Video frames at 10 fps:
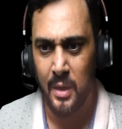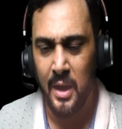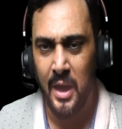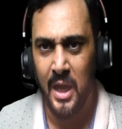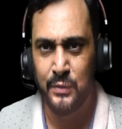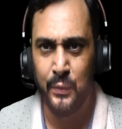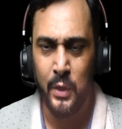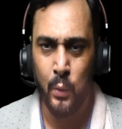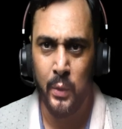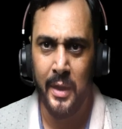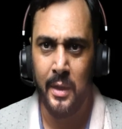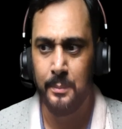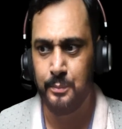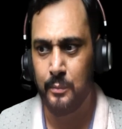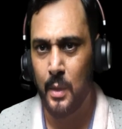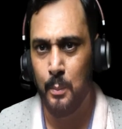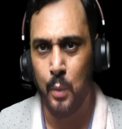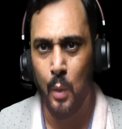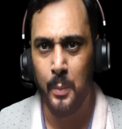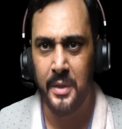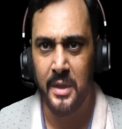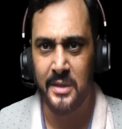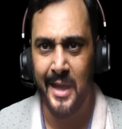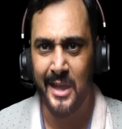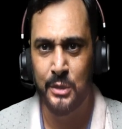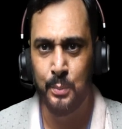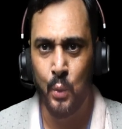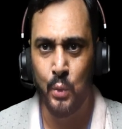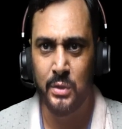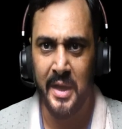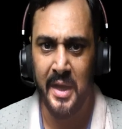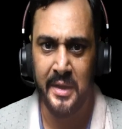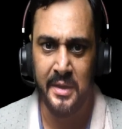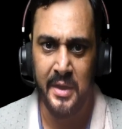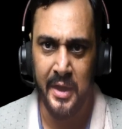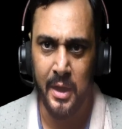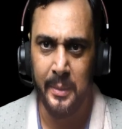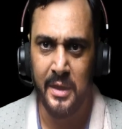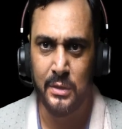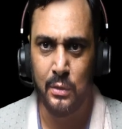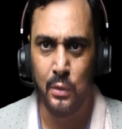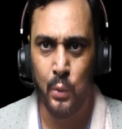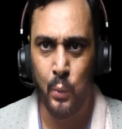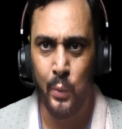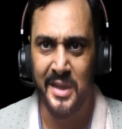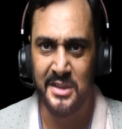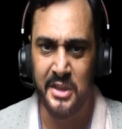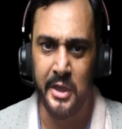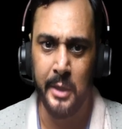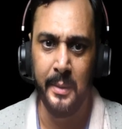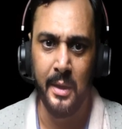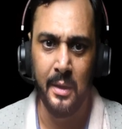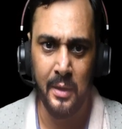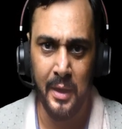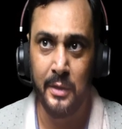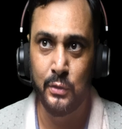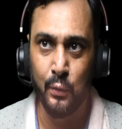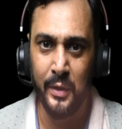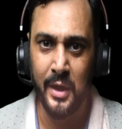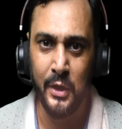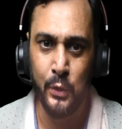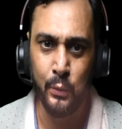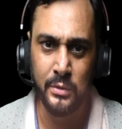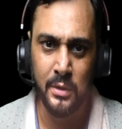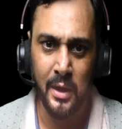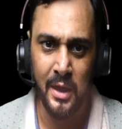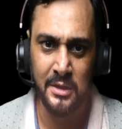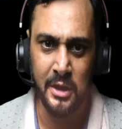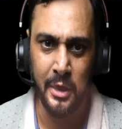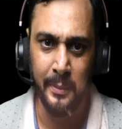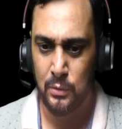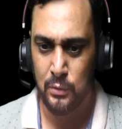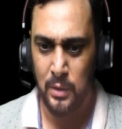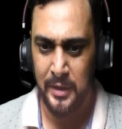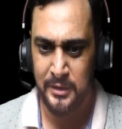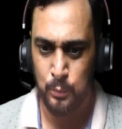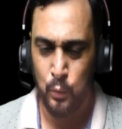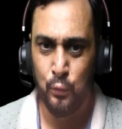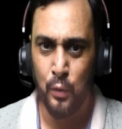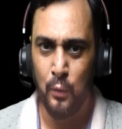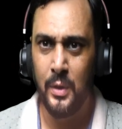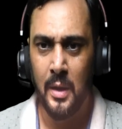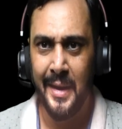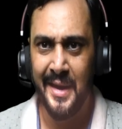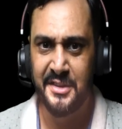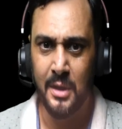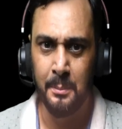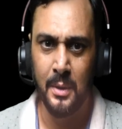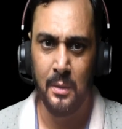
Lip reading: As we know that Prometheus expose a database through HTTP, right? So we can use HTTP. Let's move forward. Example.